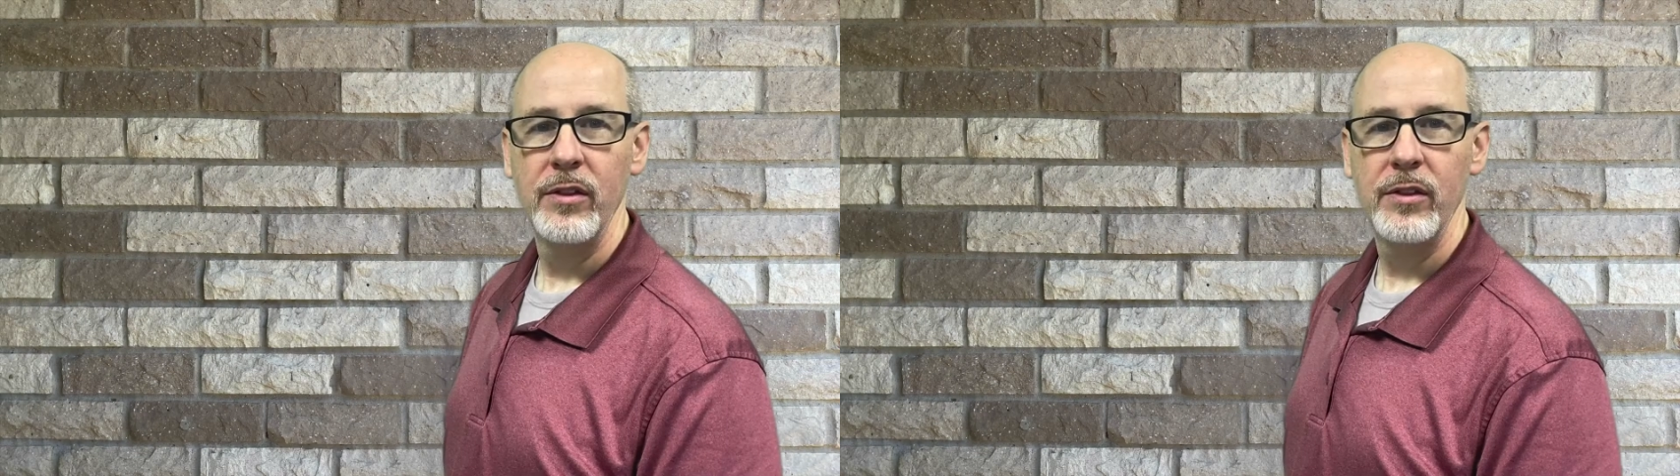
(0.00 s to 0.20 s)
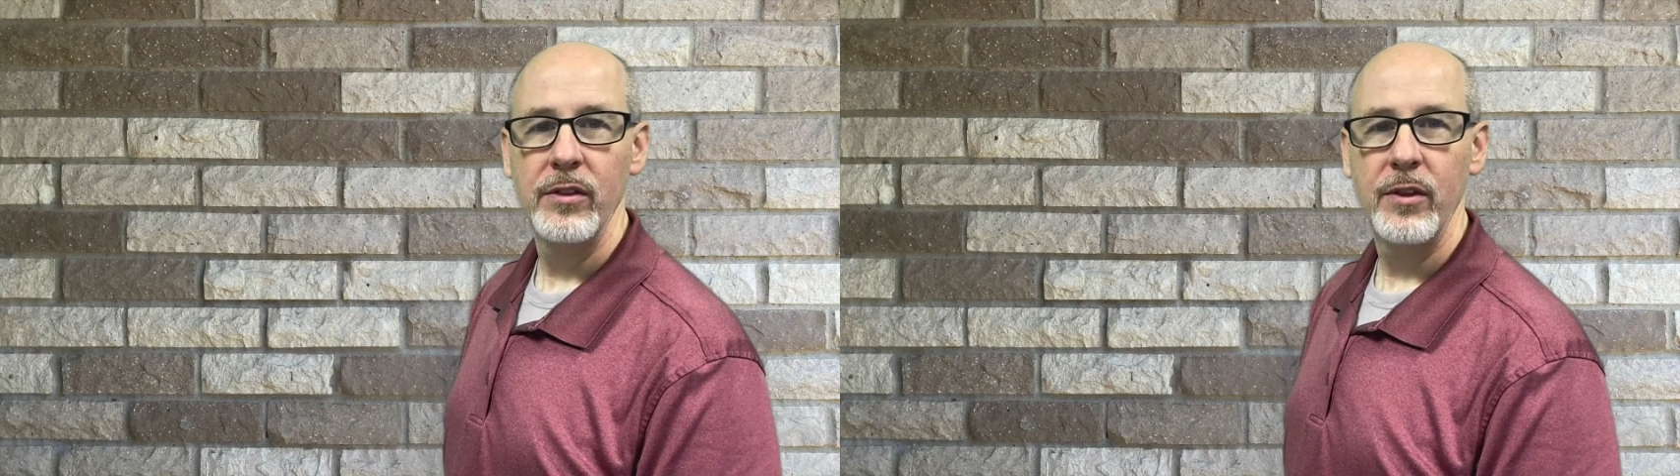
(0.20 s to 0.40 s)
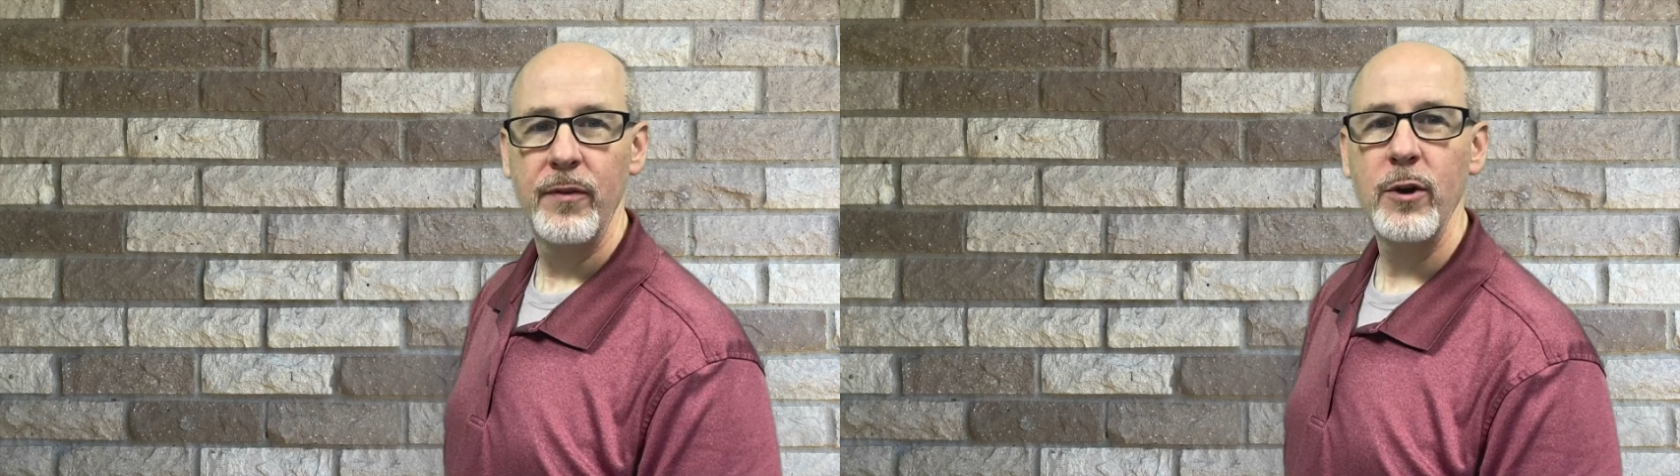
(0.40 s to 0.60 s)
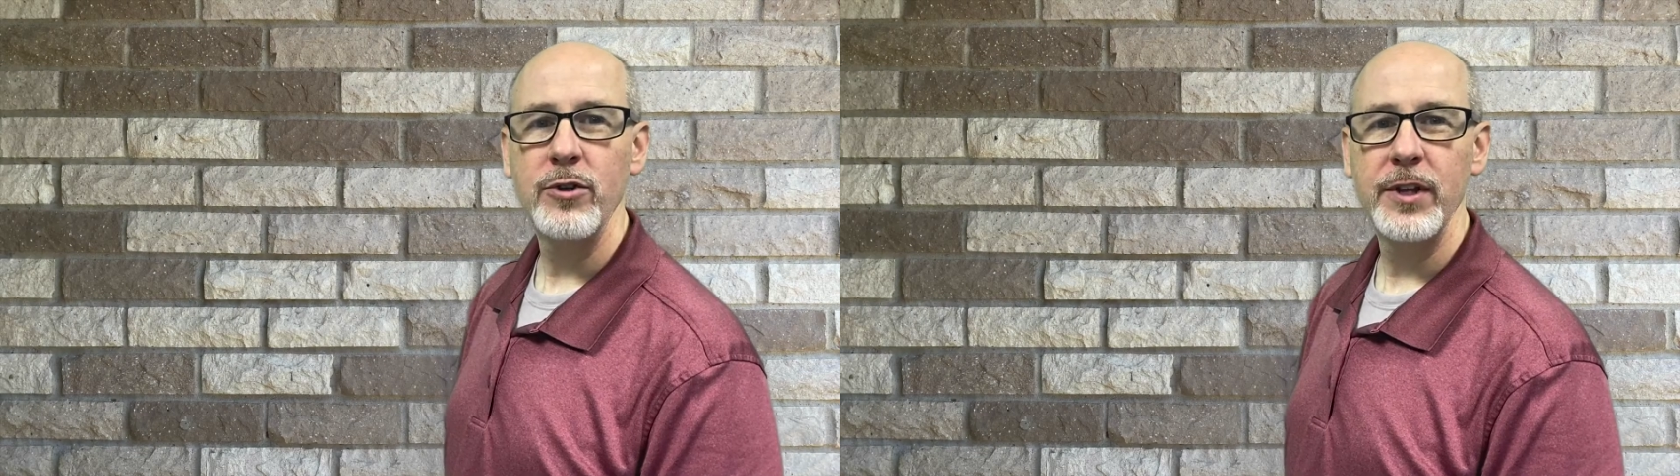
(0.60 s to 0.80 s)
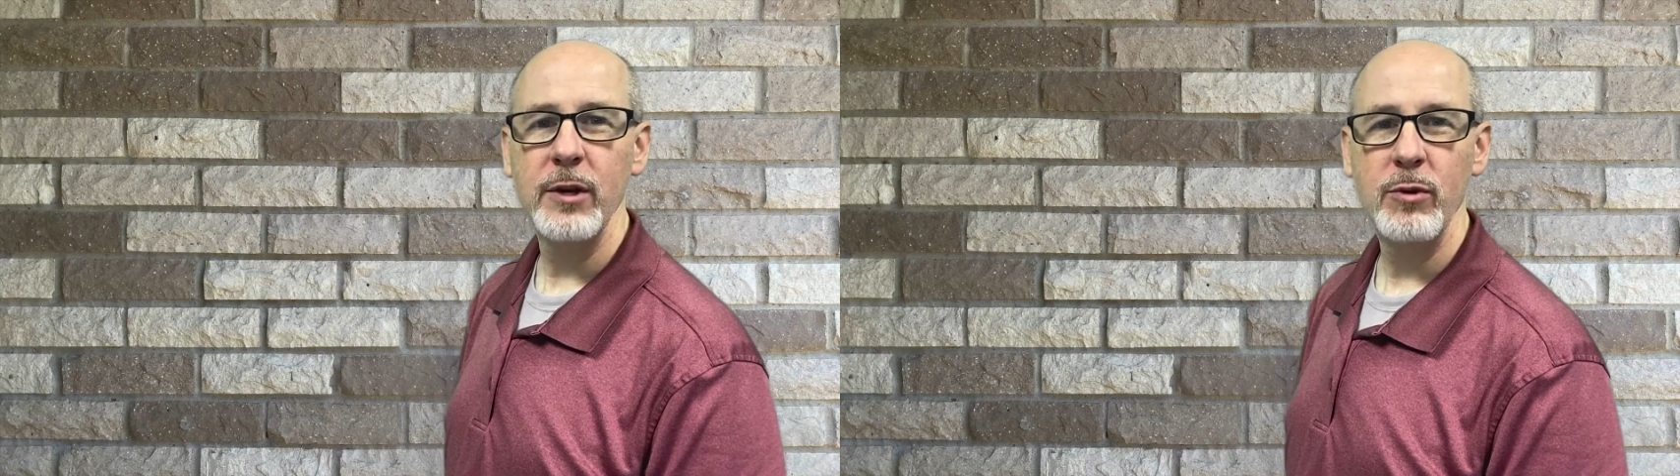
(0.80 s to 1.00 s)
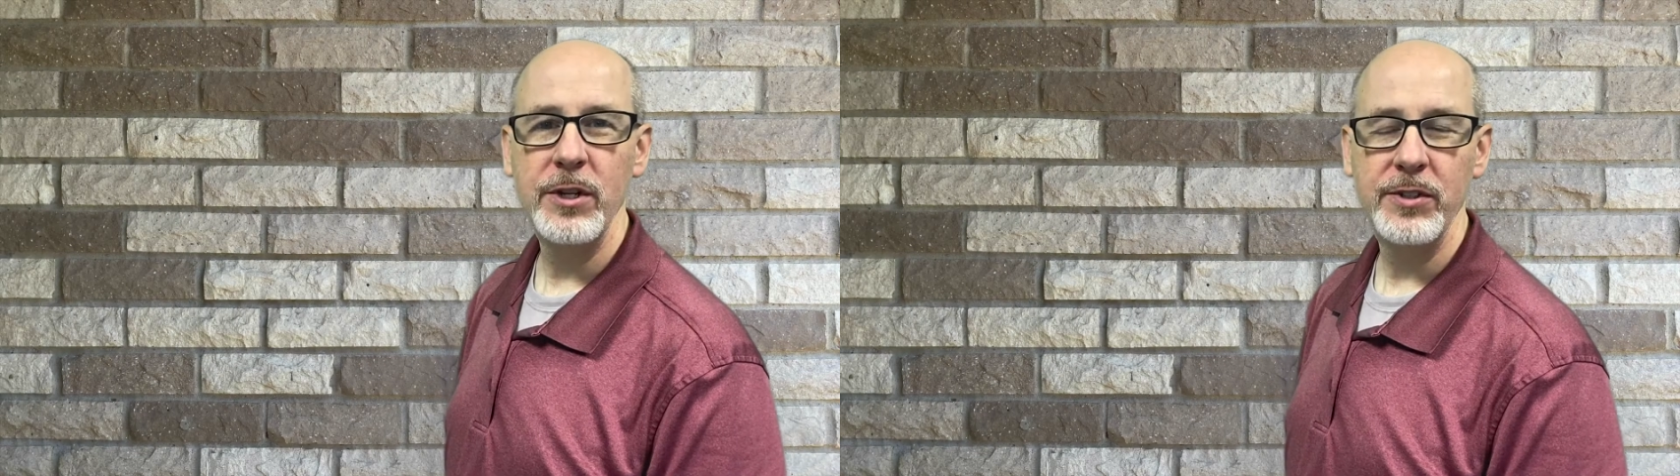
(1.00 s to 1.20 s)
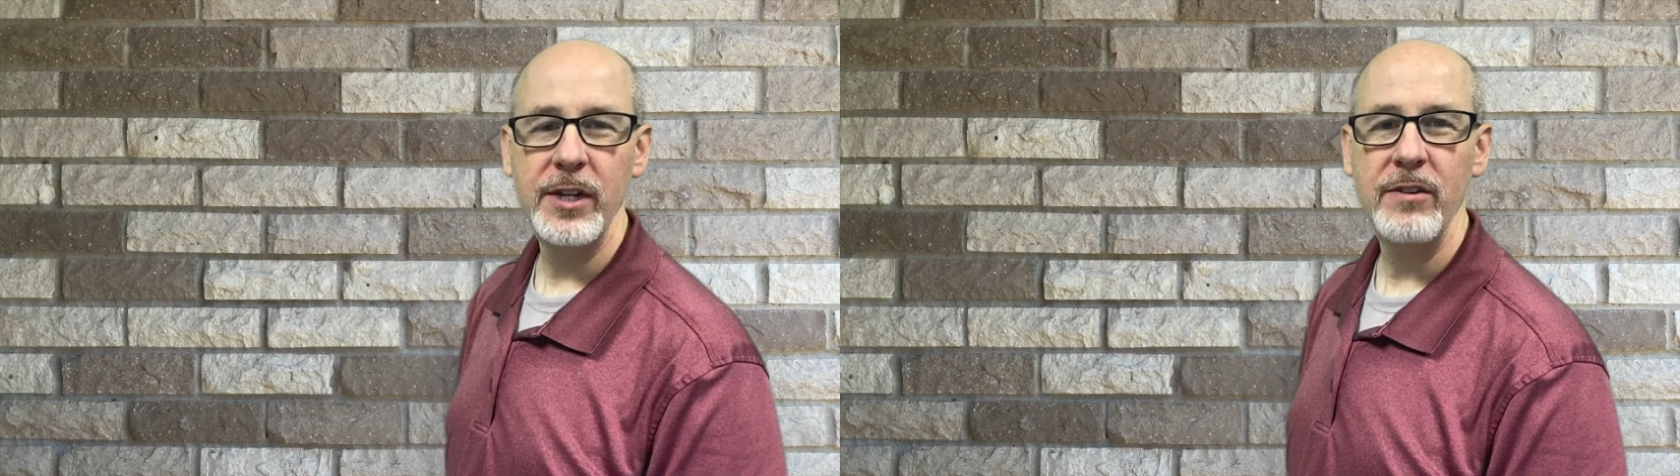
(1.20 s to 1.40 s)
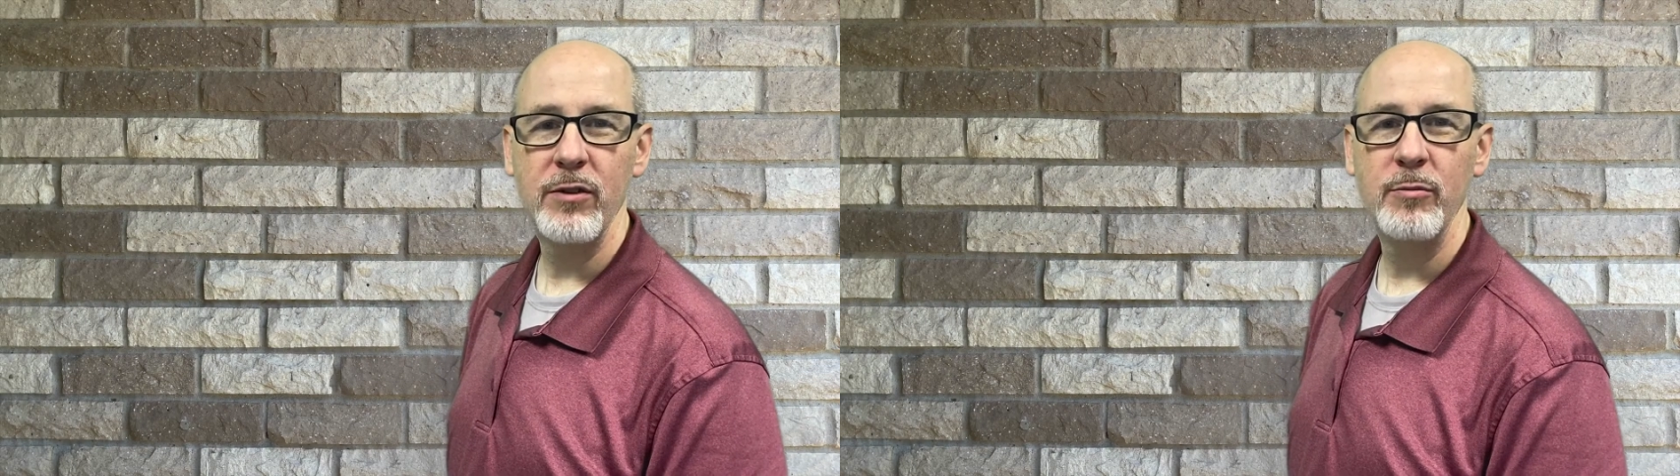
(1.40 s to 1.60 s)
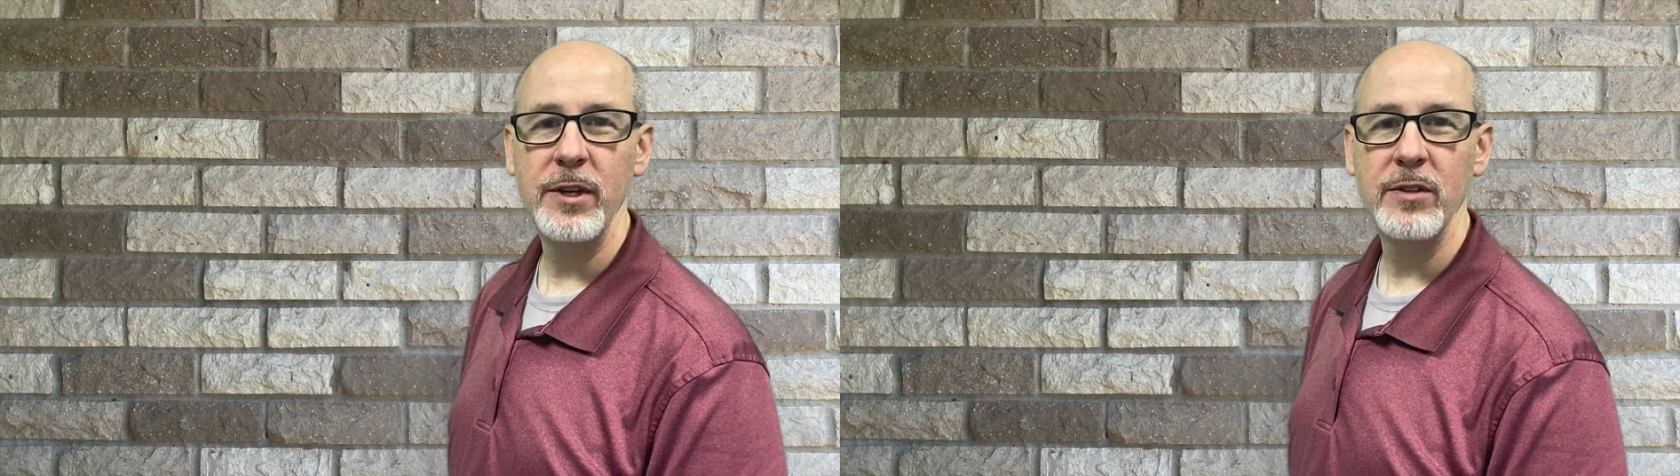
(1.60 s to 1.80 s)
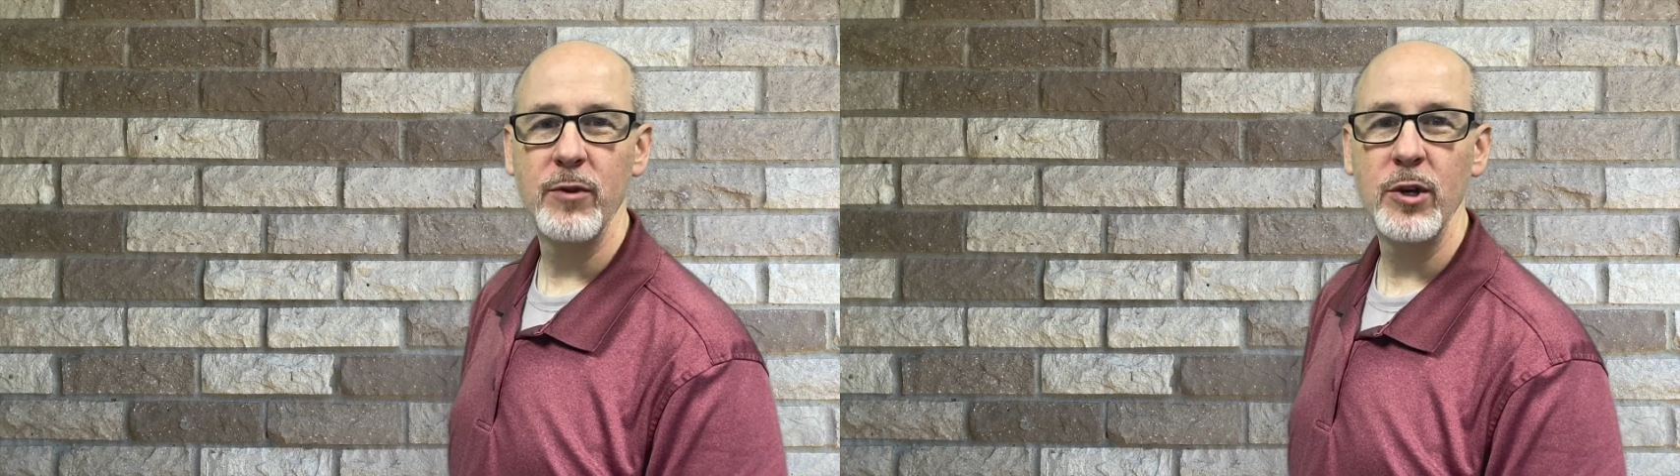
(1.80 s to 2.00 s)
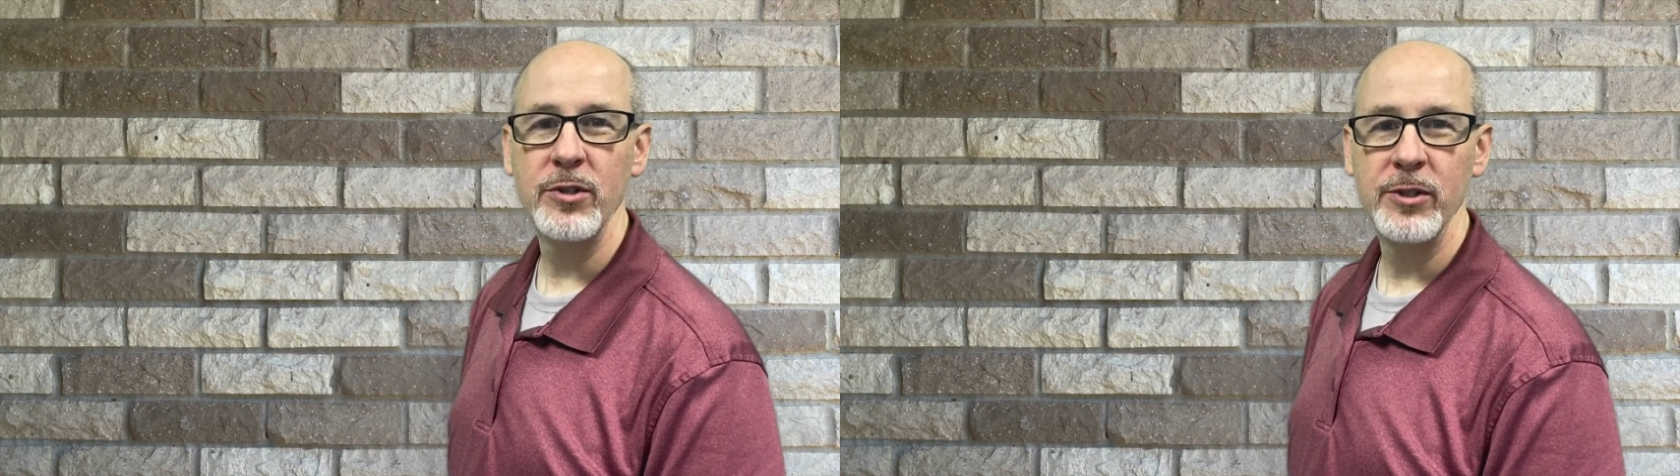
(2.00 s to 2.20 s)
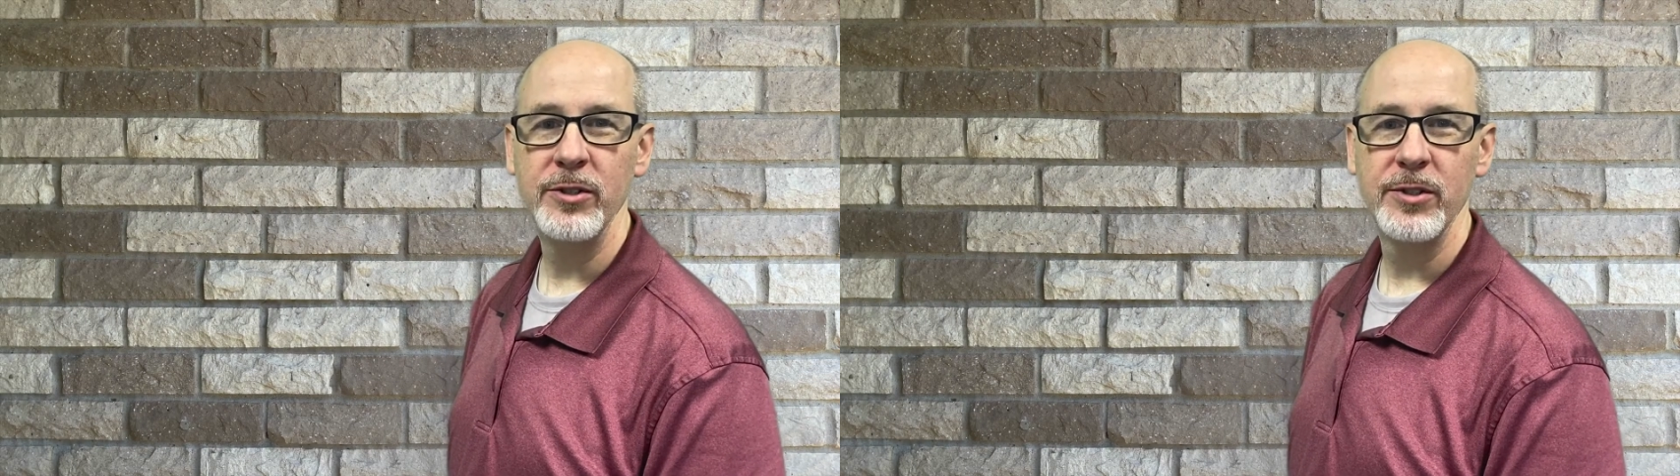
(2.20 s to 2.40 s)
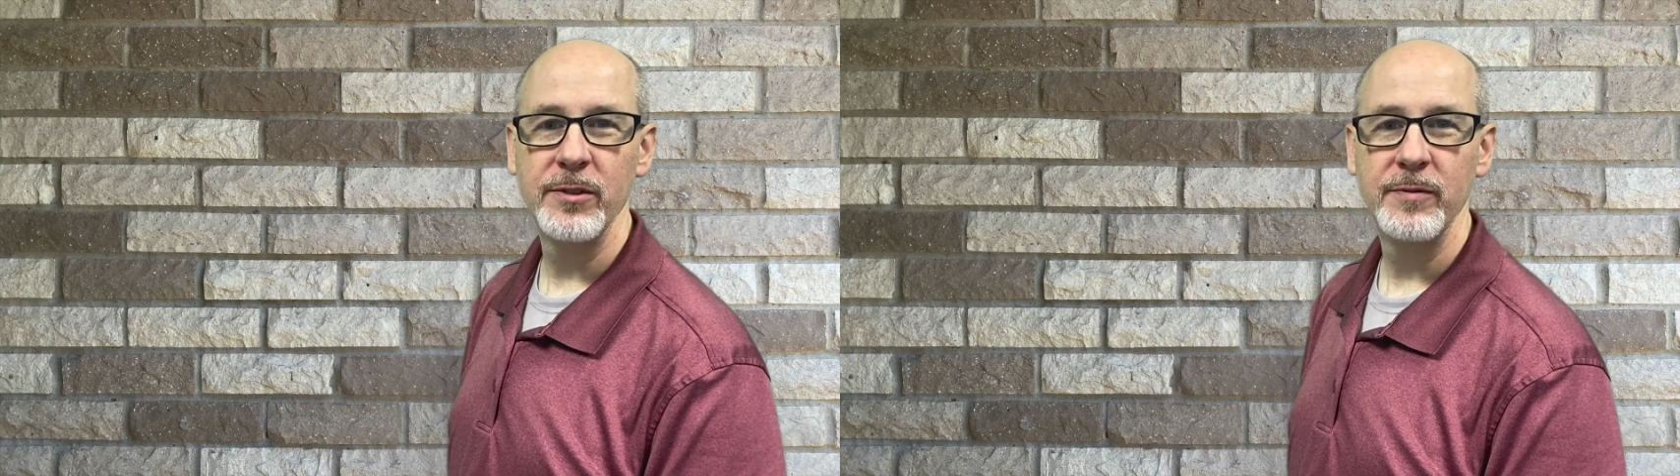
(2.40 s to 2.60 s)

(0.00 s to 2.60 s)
The first thing we see from these verses